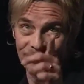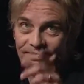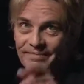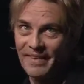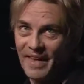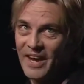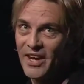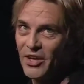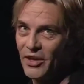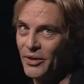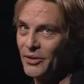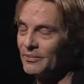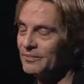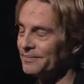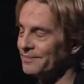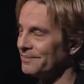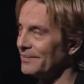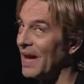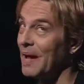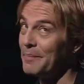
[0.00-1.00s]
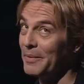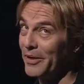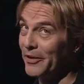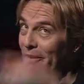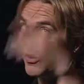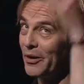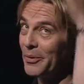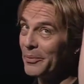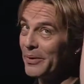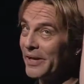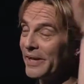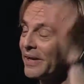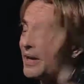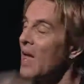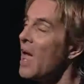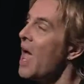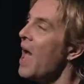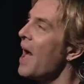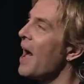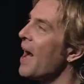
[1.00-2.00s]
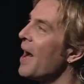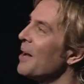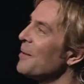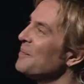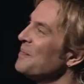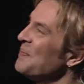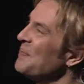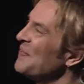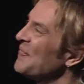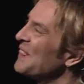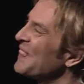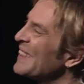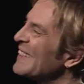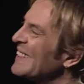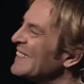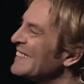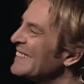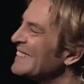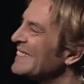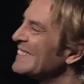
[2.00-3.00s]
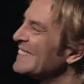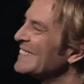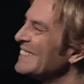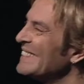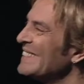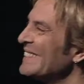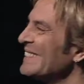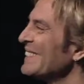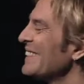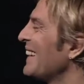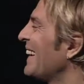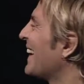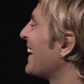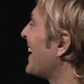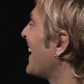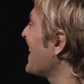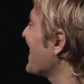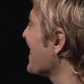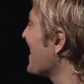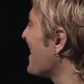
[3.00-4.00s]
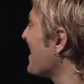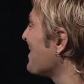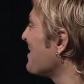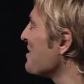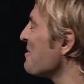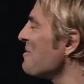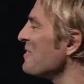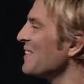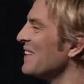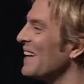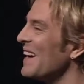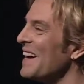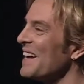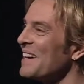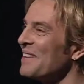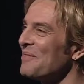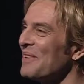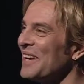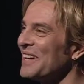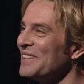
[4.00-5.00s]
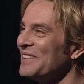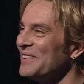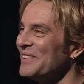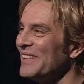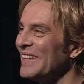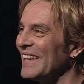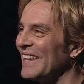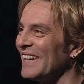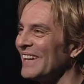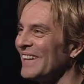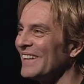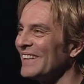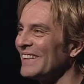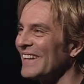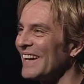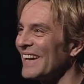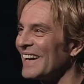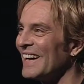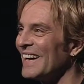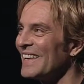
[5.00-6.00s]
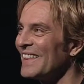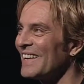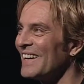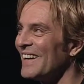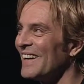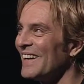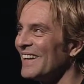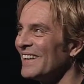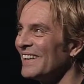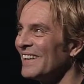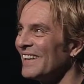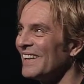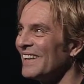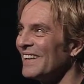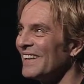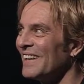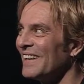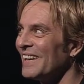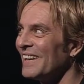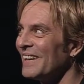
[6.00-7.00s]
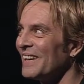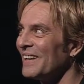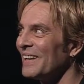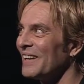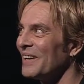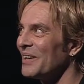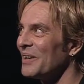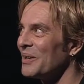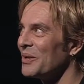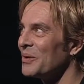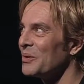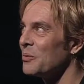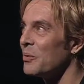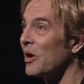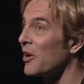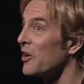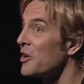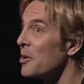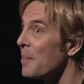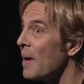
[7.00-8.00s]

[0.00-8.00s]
you. I'm here all week. And I thought, well, what the heck am I doing here? And then I thought, where are your